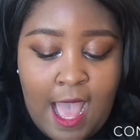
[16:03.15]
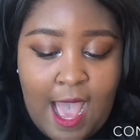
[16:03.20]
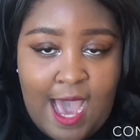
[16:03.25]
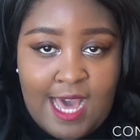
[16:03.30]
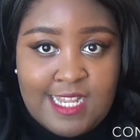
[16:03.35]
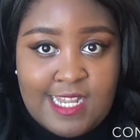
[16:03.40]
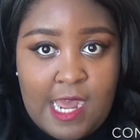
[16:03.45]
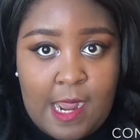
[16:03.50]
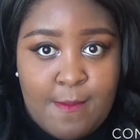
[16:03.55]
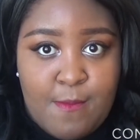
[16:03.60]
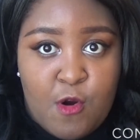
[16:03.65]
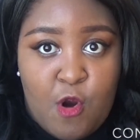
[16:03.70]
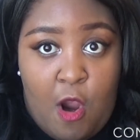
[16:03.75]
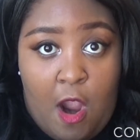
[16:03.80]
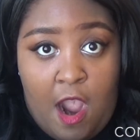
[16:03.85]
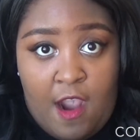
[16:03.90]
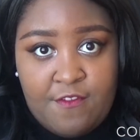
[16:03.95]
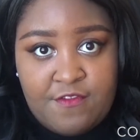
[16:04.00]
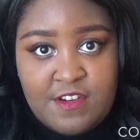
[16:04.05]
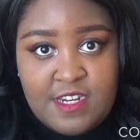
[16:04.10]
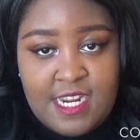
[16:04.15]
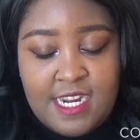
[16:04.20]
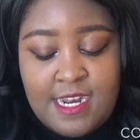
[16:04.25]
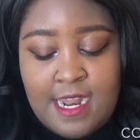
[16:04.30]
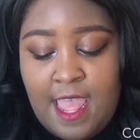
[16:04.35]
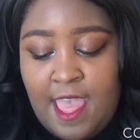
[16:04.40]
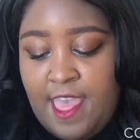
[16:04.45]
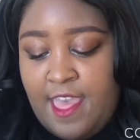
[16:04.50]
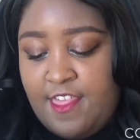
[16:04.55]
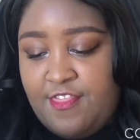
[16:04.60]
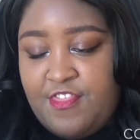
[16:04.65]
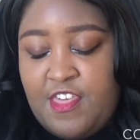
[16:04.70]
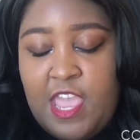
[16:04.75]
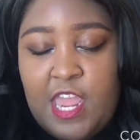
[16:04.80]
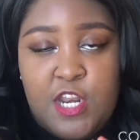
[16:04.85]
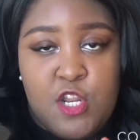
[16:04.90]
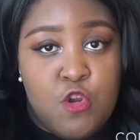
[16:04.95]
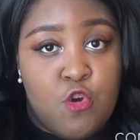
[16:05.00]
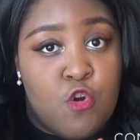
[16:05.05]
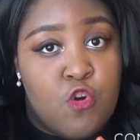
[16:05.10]
a lot more often
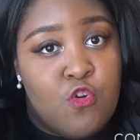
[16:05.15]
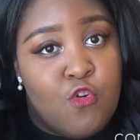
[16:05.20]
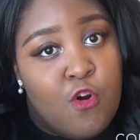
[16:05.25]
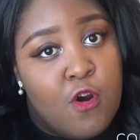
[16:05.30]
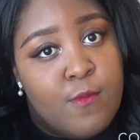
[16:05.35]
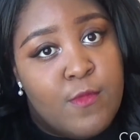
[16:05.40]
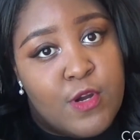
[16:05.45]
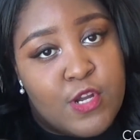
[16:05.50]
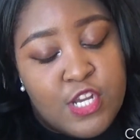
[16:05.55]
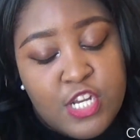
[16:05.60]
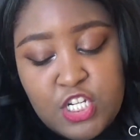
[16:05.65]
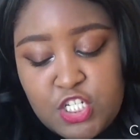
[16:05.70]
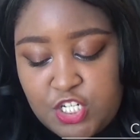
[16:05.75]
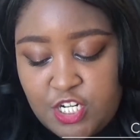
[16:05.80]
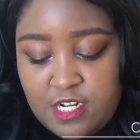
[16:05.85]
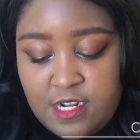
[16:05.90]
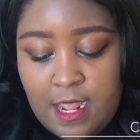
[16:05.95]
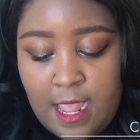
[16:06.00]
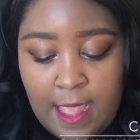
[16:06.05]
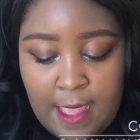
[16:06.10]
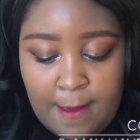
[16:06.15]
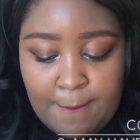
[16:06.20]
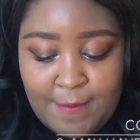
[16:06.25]
than your normal cushion